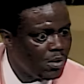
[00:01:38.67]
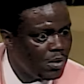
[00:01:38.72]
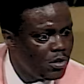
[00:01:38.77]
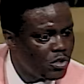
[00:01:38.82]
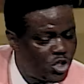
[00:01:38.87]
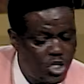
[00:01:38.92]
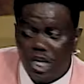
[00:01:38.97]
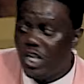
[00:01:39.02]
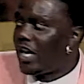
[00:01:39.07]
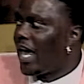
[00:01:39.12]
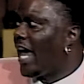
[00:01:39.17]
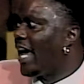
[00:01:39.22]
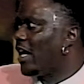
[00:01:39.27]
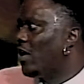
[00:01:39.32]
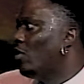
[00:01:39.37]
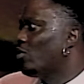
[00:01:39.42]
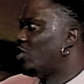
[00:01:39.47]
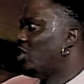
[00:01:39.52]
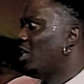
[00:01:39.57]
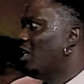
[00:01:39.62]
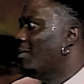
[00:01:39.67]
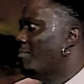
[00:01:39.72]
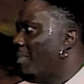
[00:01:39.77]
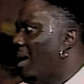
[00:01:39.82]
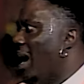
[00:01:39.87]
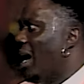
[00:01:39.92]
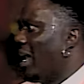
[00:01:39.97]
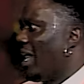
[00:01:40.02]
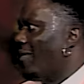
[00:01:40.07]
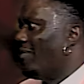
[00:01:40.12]
She can't go see the
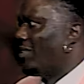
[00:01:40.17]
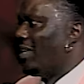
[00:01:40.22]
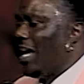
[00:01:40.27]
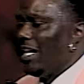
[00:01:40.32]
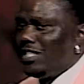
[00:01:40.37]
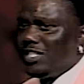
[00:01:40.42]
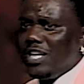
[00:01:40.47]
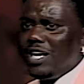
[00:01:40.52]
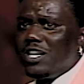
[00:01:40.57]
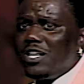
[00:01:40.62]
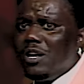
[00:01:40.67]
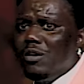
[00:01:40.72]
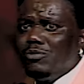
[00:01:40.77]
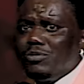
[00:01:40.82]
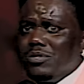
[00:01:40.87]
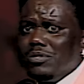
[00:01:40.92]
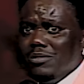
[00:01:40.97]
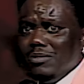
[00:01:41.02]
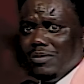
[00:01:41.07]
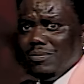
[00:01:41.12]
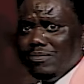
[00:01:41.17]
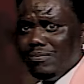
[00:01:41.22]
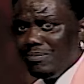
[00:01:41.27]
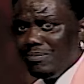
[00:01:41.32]
body every time she get close to it.